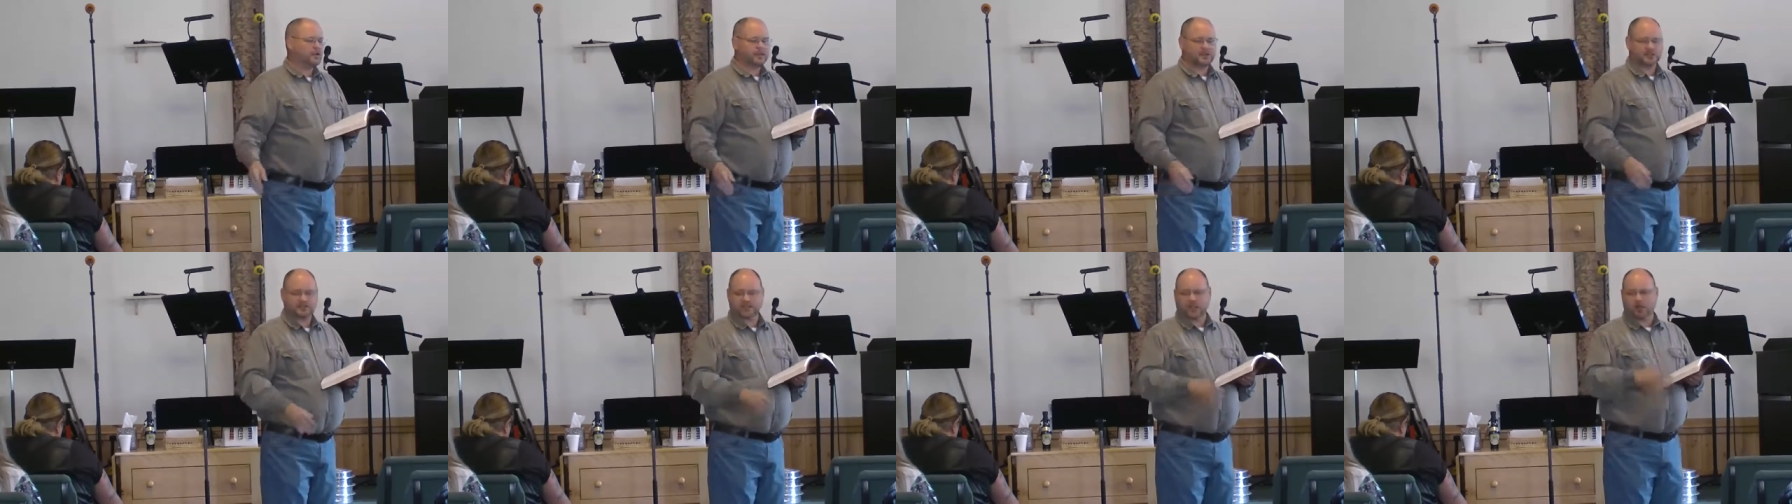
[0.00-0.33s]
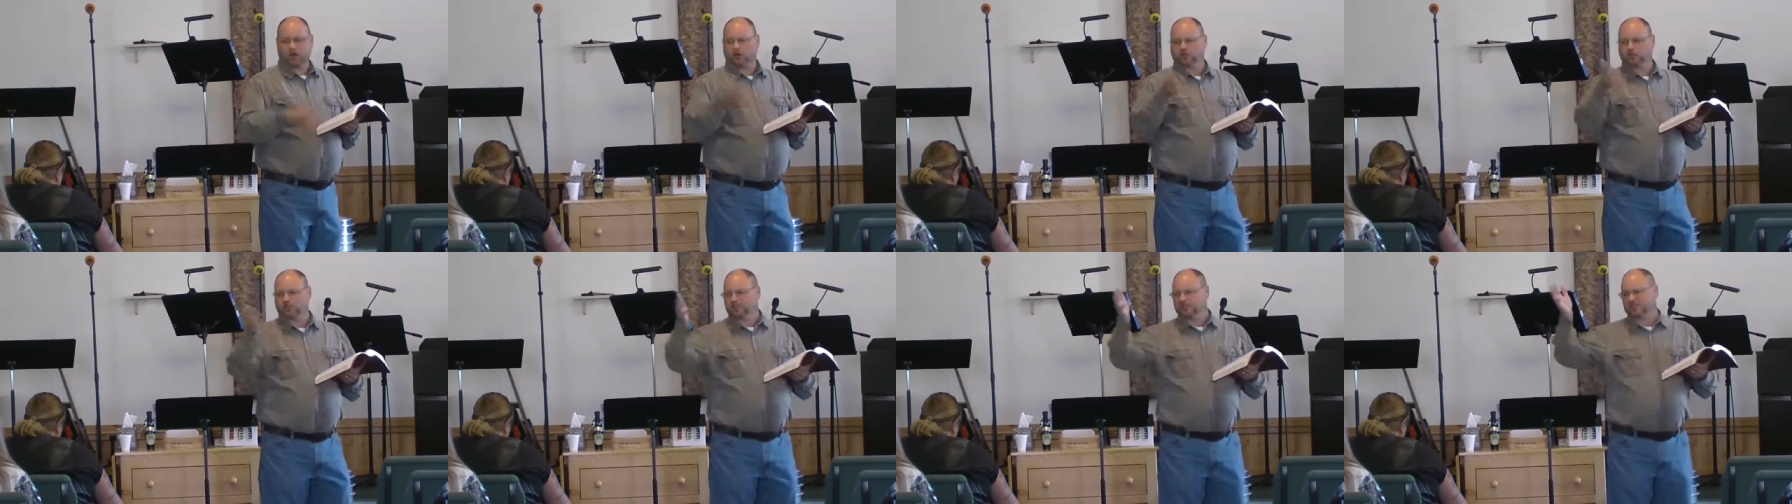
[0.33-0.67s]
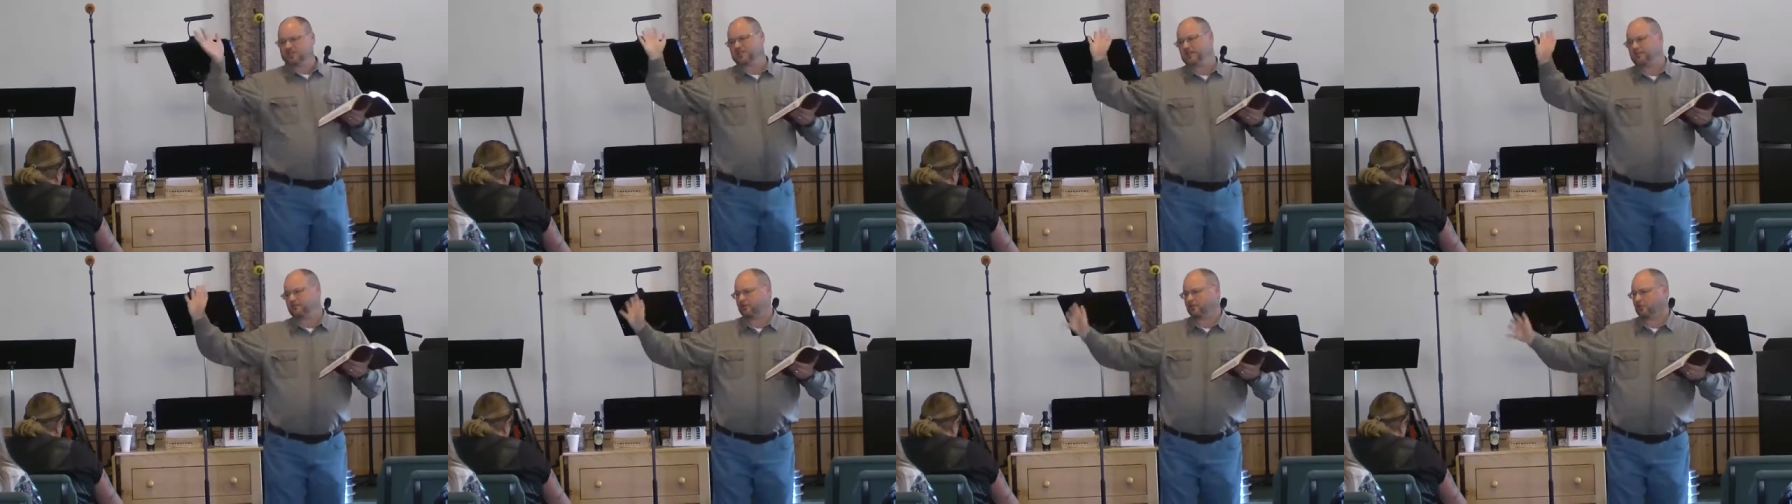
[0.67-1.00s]
that say, oh,
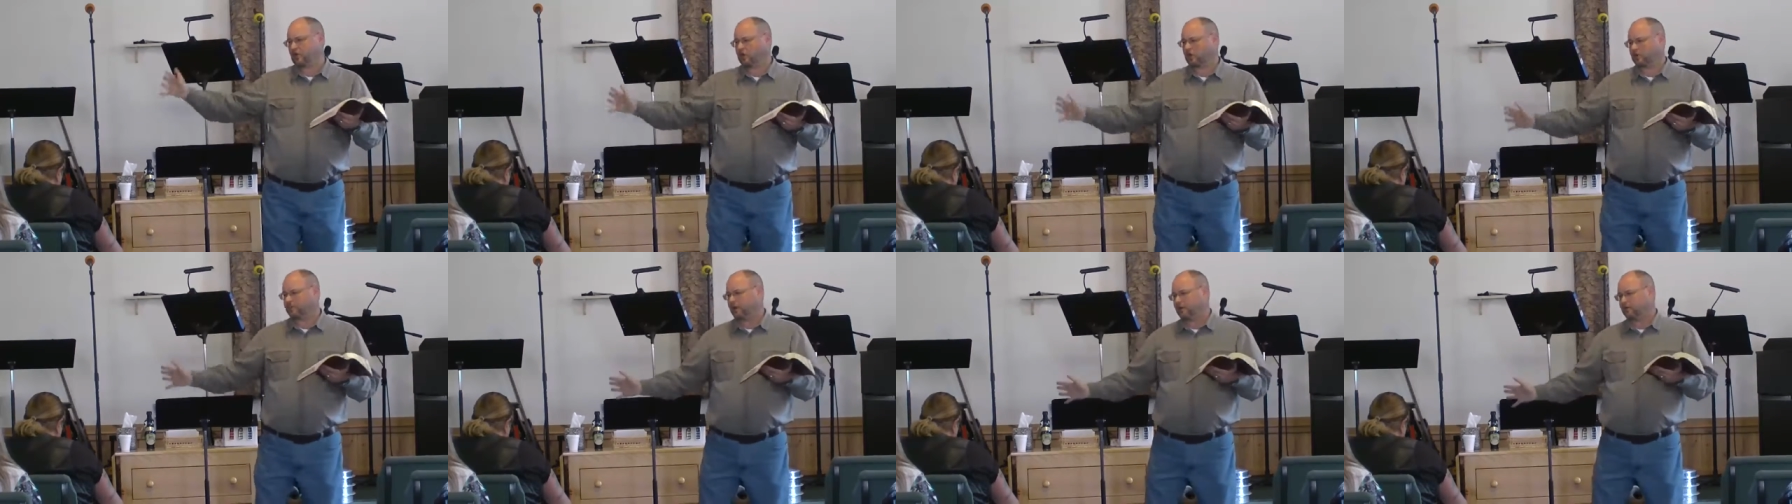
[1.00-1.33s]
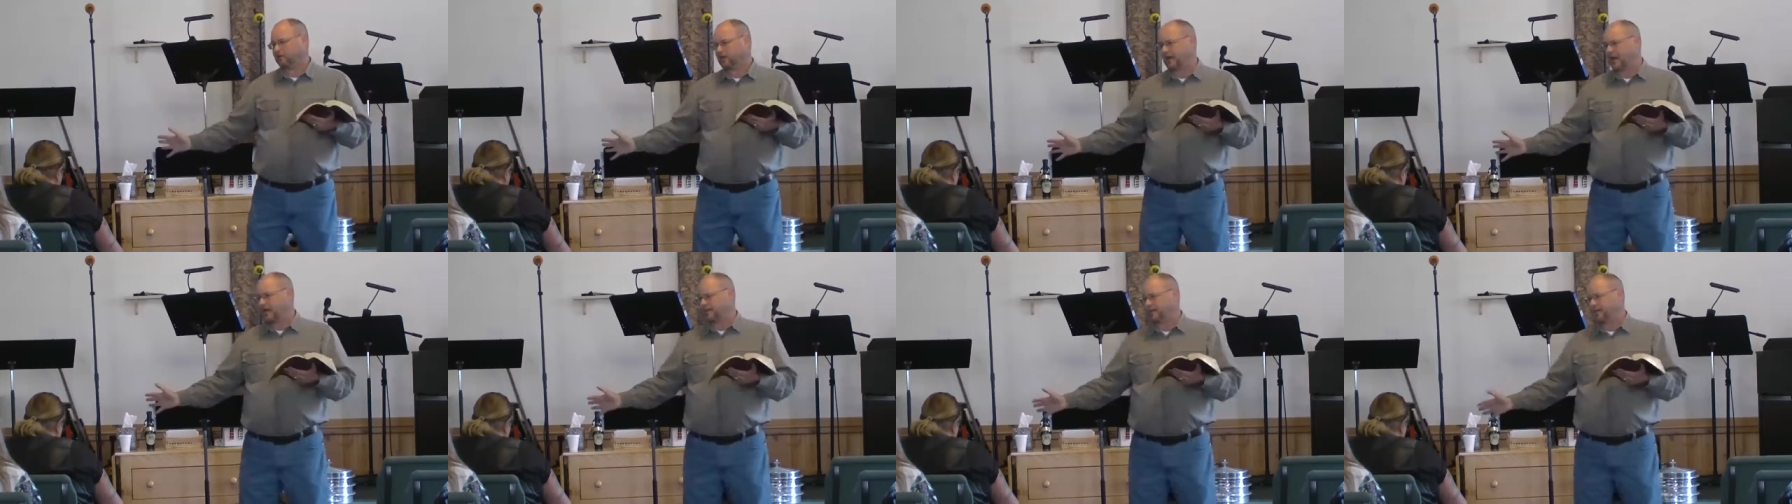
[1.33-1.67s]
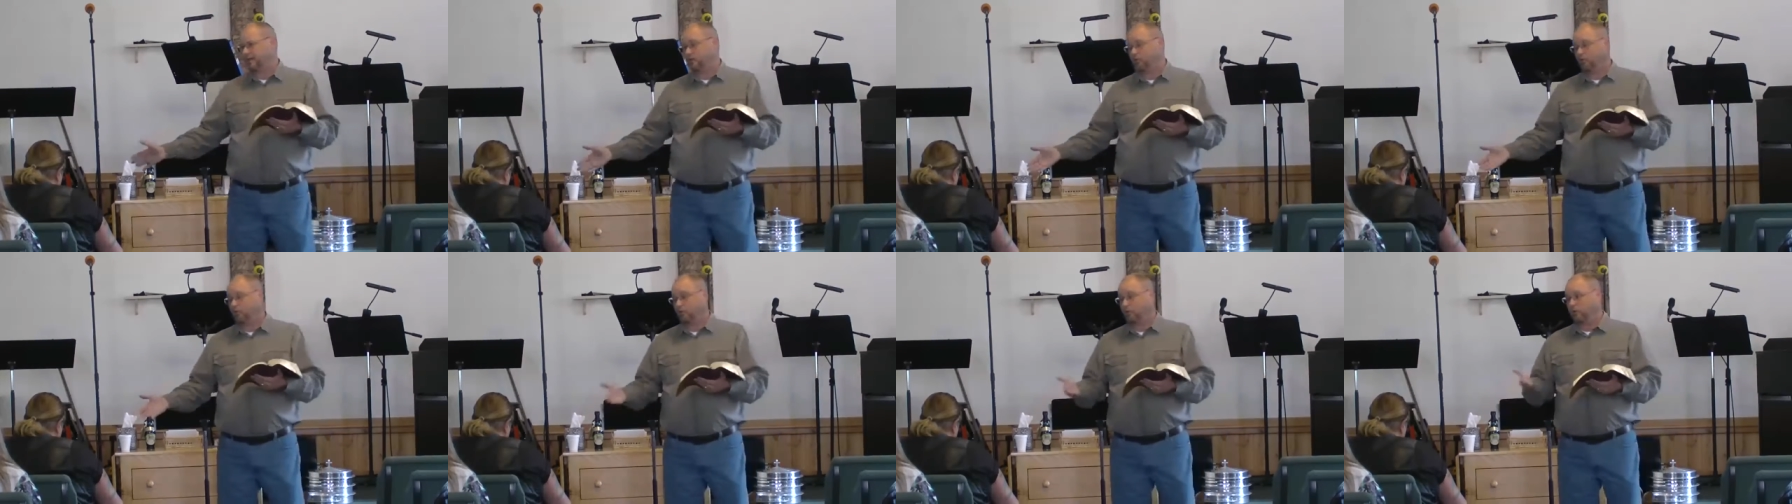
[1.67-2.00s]
Jesus never talked about tithing.